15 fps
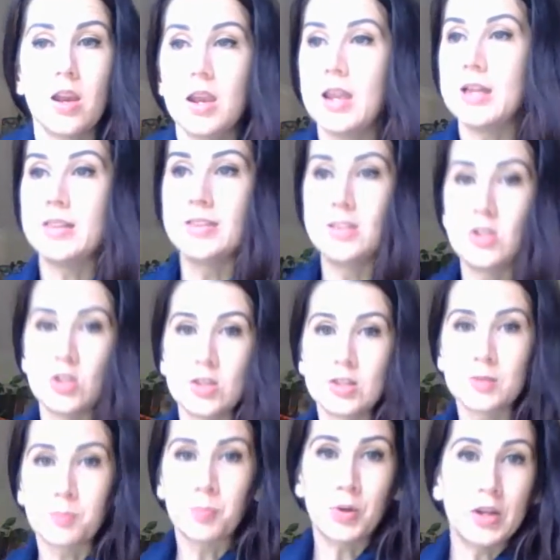let's
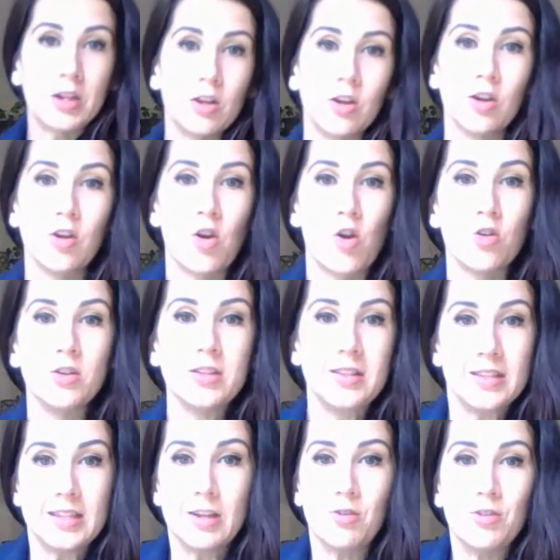just sprinkle it on
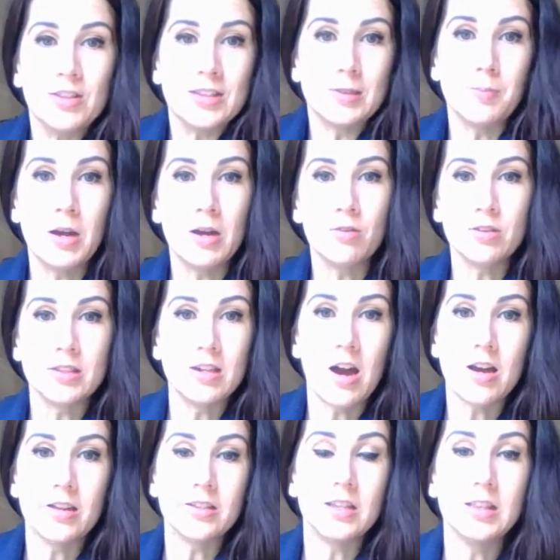and see if it smells
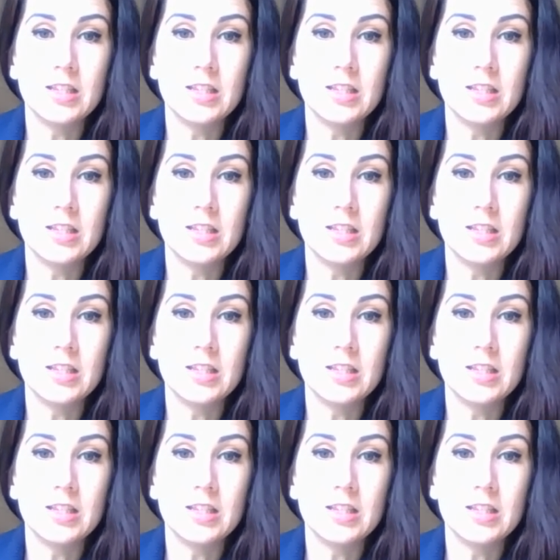nice.